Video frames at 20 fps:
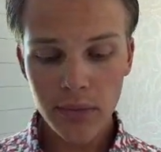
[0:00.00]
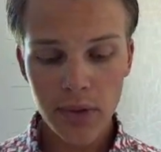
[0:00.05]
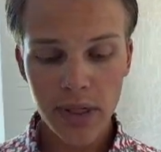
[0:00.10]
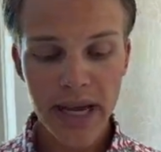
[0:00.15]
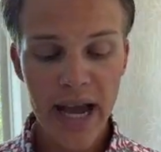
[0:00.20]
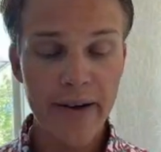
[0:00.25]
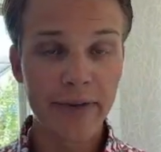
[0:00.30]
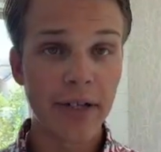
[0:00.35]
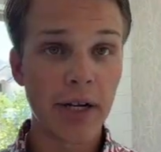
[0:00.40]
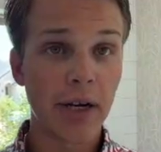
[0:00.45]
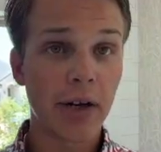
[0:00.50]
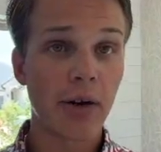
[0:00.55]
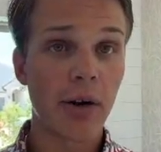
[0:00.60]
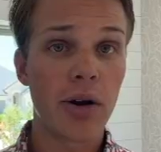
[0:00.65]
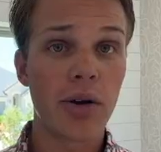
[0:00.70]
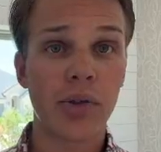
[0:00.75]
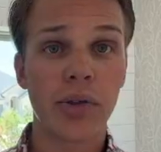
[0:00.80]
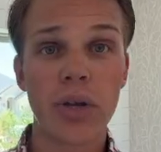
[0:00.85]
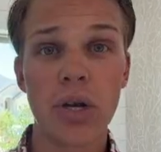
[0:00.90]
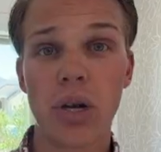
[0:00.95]
have a ton of
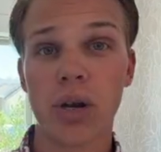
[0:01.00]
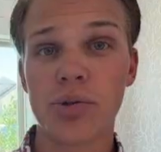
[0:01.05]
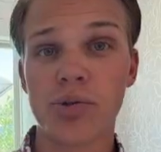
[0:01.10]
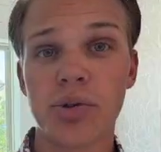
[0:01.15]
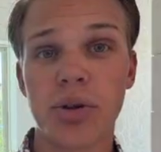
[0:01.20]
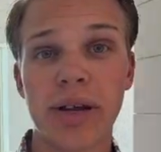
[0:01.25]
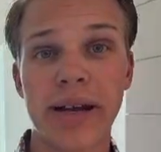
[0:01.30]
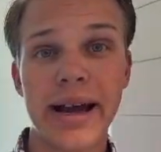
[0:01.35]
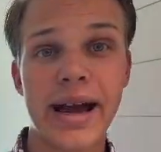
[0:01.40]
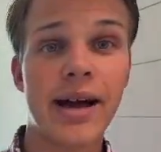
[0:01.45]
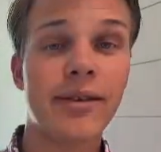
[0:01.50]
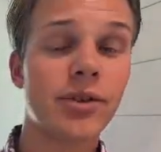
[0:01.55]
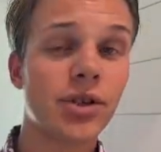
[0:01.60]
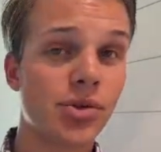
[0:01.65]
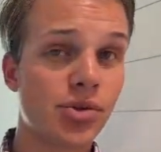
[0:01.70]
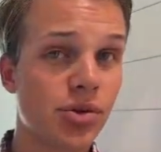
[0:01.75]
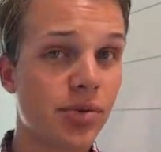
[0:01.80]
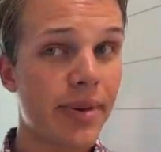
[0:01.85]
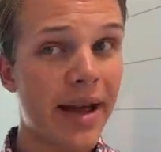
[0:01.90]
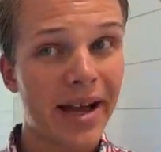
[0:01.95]
growth. You're also going to have
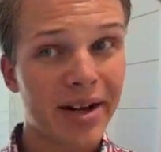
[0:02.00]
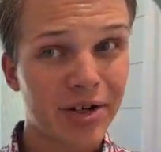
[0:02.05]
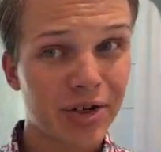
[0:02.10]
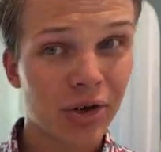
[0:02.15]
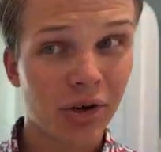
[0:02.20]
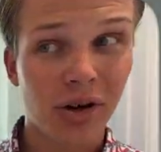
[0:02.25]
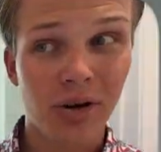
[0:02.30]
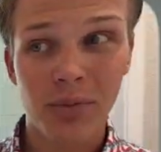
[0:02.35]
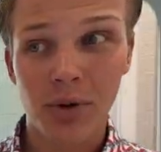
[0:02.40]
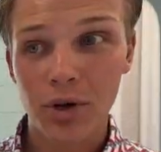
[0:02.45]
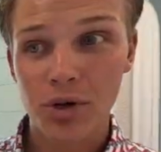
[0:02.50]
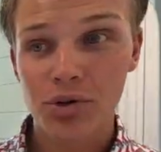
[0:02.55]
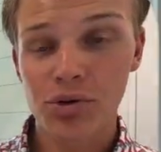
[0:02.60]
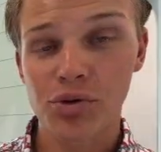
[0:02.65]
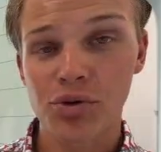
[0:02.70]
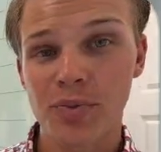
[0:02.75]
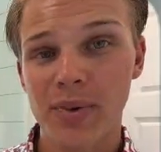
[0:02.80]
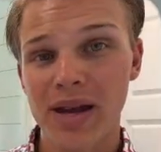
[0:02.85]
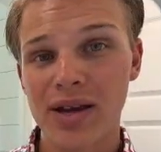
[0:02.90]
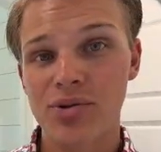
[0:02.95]
just some extra commercial
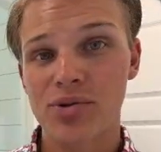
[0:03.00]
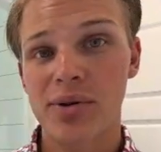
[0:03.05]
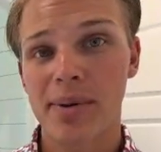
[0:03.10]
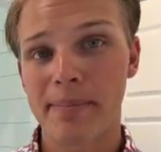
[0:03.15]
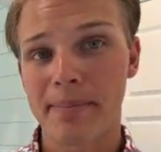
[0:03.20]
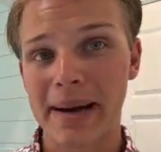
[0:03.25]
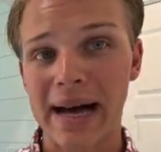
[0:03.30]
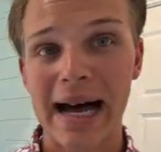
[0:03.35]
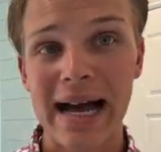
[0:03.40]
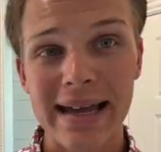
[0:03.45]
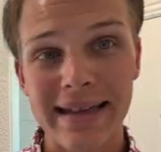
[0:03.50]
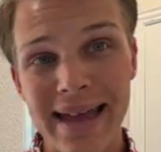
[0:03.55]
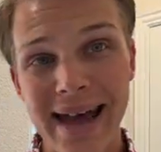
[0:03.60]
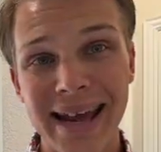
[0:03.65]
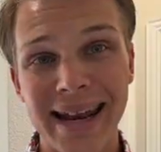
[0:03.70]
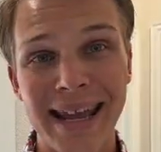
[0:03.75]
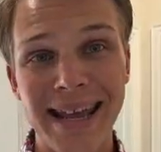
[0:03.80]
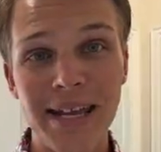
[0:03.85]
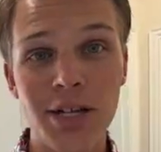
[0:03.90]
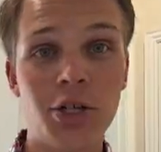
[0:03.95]
space by
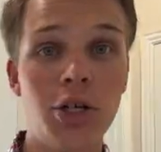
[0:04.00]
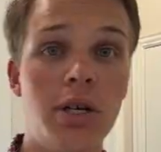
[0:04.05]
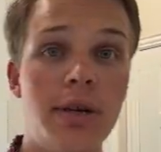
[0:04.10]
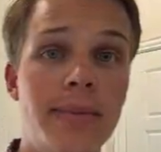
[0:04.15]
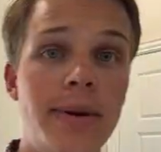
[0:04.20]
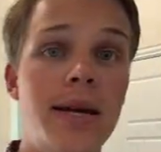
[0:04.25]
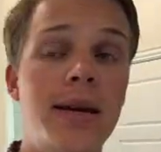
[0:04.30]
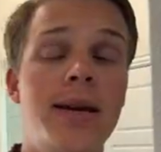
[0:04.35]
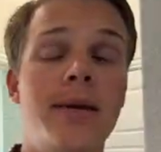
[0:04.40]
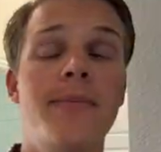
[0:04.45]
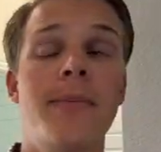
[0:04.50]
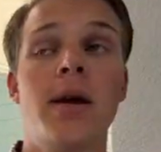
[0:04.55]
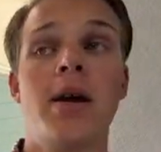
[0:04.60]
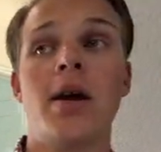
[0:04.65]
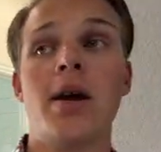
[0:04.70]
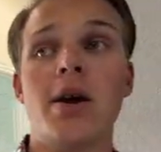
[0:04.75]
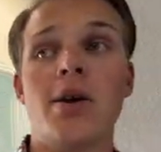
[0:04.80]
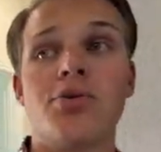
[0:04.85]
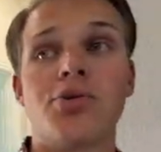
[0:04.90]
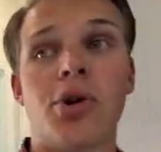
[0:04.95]
that HEB.
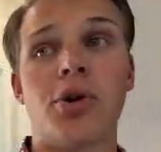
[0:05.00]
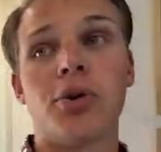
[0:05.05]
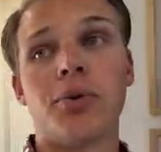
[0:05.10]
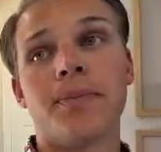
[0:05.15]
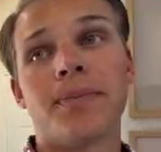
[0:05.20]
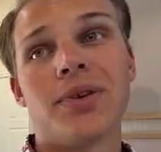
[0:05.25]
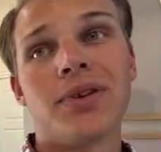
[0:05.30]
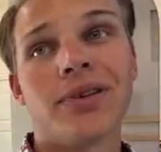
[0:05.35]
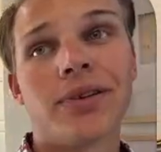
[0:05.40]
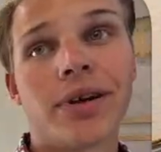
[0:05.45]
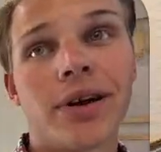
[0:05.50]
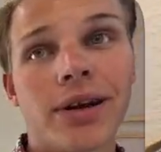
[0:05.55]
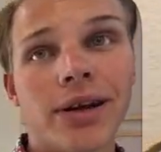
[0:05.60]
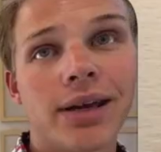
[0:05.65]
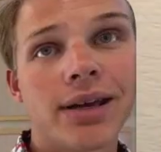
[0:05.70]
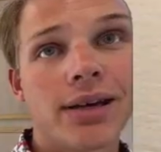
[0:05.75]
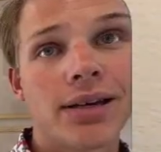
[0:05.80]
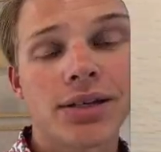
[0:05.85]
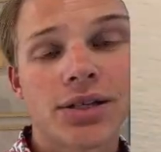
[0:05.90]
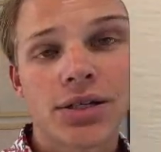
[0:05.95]
So you're going to
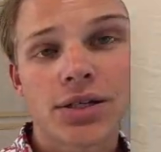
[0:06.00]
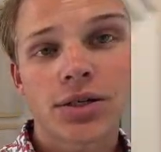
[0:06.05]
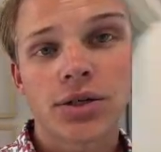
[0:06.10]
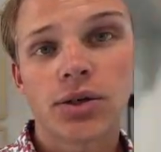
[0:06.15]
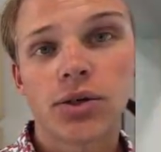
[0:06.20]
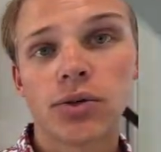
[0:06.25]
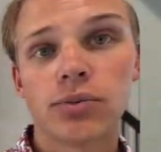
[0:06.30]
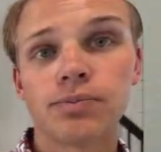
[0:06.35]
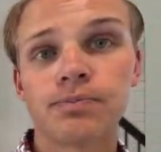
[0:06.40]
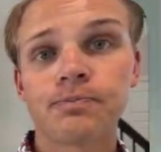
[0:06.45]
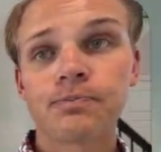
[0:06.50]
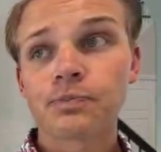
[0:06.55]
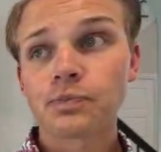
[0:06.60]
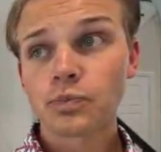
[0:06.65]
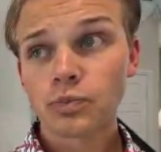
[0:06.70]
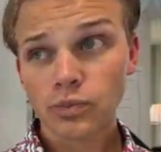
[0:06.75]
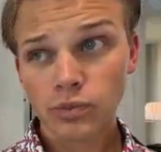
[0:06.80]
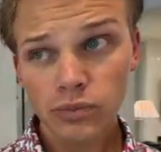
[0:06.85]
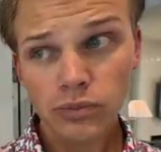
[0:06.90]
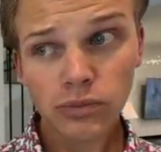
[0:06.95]
get to,
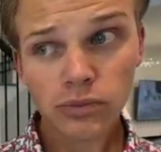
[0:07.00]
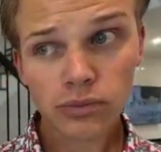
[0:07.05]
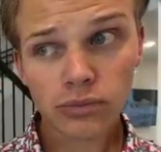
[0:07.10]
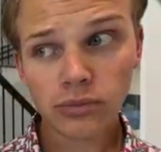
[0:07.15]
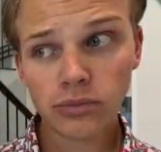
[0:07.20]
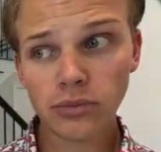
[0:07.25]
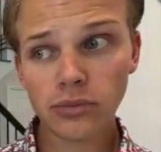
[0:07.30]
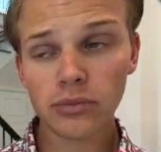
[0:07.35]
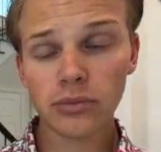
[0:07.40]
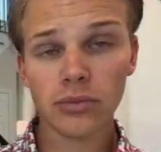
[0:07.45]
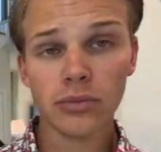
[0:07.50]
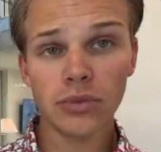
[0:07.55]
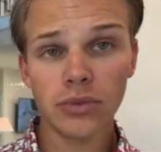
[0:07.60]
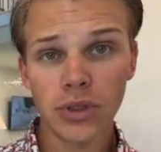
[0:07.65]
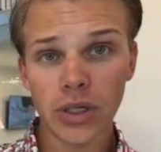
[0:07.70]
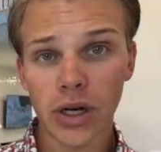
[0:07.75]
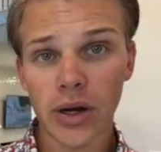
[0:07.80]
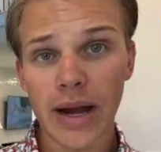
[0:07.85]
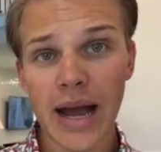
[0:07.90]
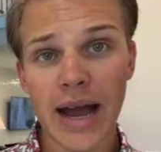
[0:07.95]

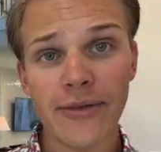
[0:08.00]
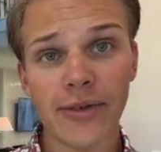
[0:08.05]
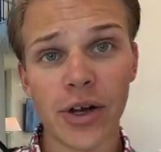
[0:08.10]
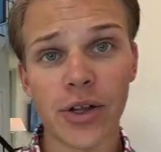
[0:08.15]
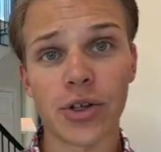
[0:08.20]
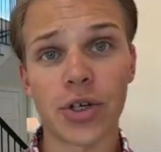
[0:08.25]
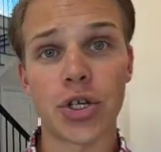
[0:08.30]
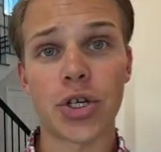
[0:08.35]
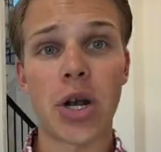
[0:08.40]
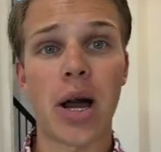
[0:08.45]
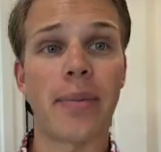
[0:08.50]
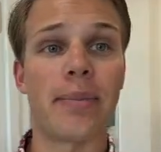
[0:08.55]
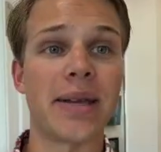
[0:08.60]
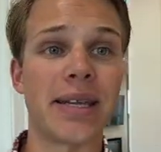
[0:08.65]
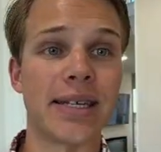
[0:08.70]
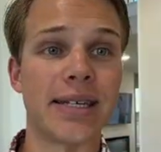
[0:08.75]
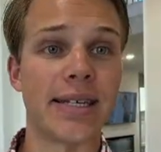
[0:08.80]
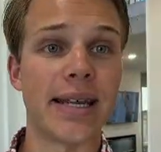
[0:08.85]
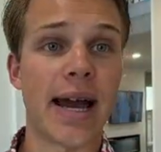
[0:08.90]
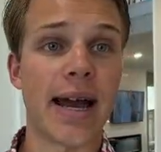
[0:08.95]
have other shopping
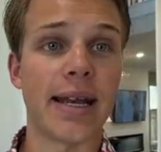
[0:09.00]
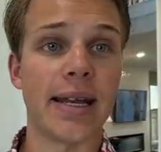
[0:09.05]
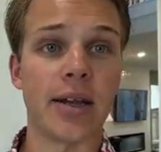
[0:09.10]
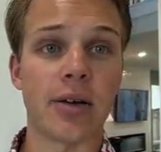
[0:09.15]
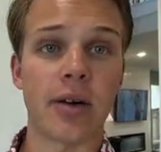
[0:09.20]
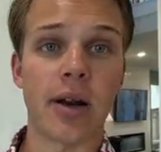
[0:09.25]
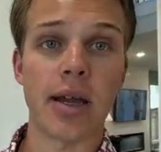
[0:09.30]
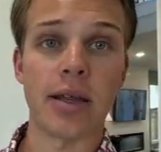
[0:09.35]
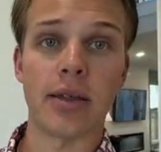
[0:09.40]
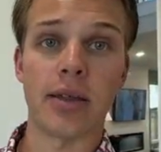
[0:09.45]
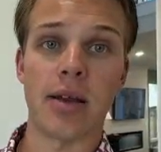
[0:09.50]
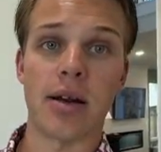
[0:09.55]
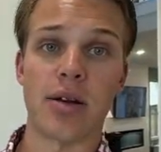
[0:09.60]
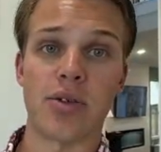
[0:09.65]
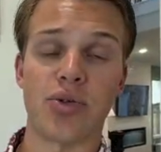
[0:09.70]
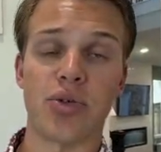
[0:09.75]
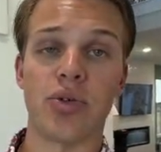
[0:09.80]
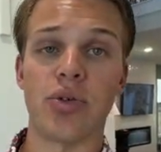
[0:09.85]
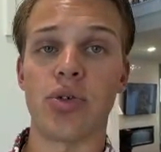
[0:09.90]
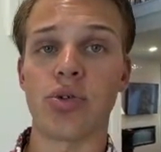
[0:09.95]
and dining right there.
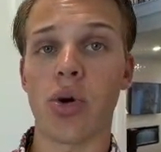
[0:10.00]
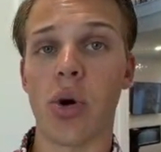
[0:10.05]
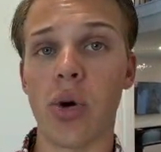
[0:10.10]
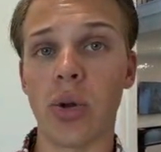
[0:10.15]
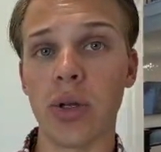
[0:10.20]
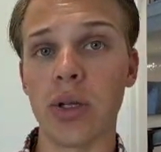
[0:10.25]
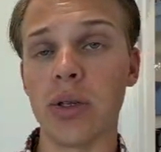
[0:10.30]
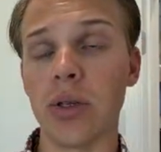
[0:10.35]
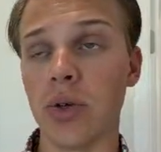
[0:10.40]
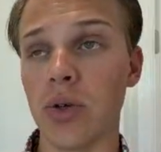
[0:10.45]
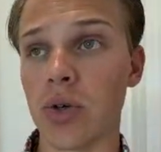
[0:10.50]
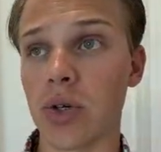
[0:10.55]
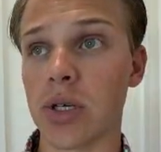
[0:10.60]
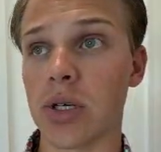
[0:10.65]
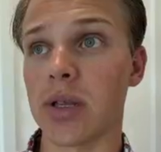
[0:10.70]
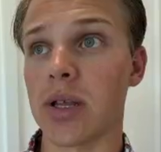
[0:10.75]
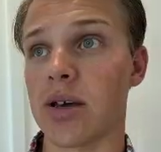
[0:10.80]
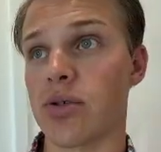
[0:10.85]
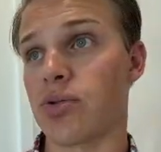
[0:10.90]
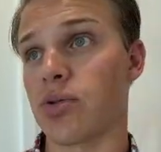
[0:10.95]
So this whole illusion
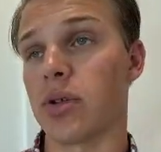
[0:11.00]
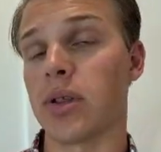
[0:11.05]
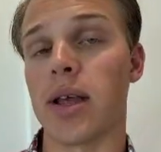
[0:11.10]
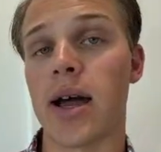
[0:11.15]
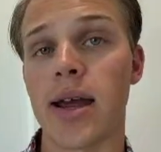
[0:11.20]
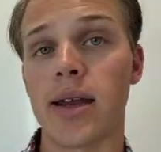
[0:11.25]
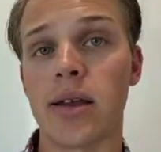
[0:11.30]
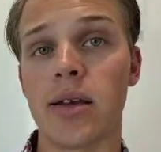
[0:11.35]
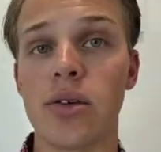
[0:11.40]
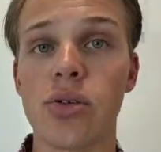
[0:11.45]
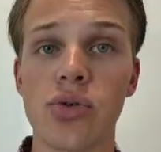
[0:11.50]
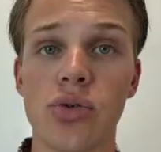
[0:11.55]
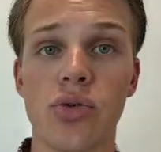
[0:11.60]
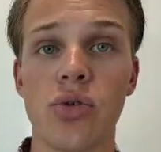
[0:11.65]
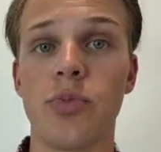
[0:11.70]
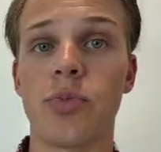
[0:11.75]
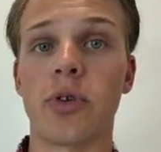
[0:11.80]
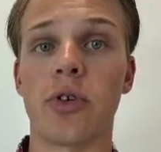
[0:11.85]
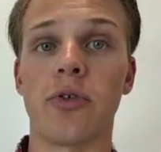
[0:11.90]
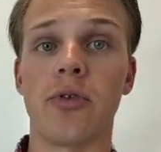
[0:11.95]
that Celina is
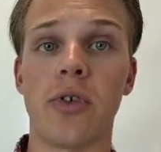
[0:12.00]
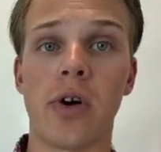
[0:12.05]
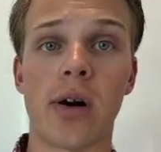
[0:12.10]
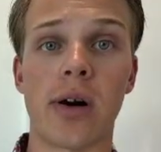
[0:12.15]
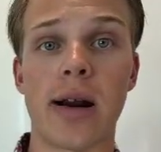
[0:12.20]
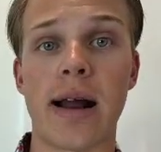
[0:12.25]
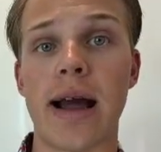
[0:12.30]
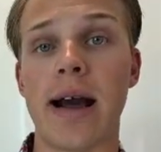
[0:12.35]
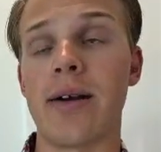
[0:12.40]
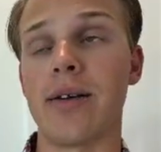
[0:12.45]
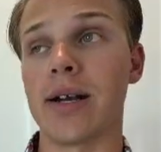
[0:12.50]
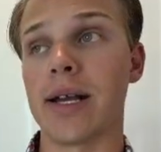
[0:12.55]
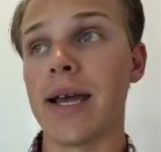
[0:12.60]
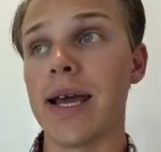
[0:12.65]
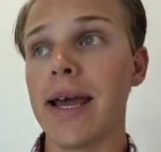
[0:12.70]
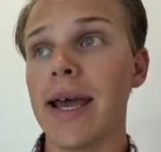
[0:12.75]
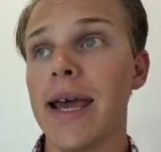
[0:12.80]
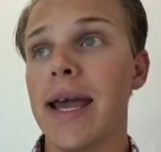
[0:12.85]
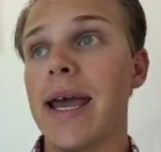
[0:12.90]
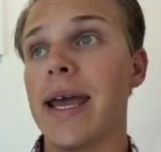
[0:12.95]
super far out
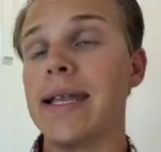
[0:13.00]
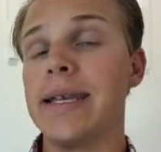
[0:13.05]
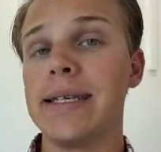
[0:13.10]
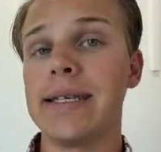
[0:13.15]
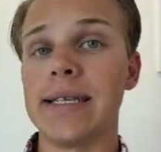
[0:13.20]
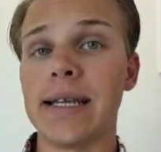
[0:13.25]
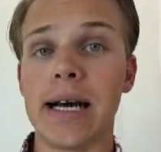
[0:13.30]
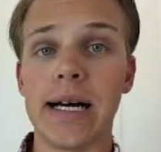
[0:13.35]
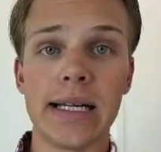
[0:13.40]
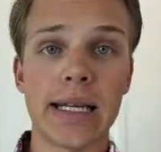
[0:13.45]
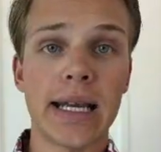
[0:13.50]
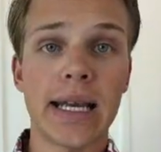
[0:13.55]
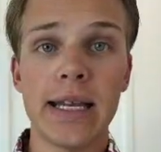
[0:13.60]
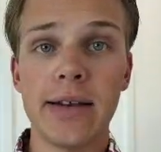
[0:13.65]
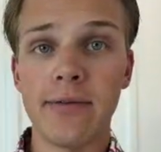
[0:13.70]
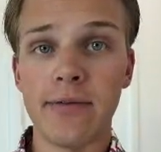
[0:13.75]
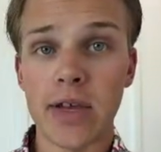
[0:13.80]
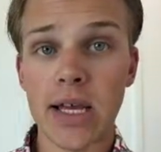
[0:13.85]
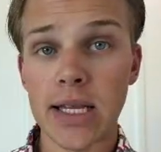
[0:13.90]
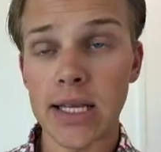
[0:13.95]
and
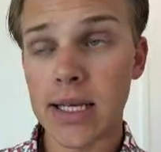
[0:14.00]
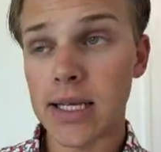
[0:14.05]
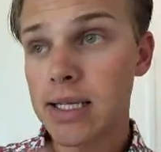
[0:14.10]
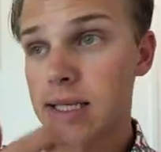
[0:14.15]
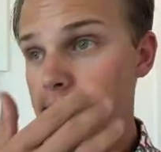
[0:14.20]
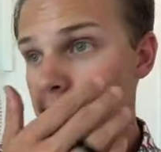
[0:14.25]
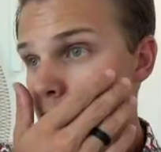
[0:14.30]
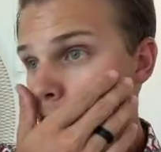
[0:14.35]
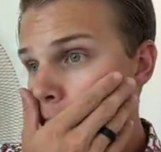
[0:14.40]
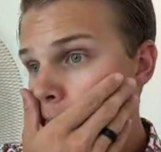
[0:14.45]
inconvenient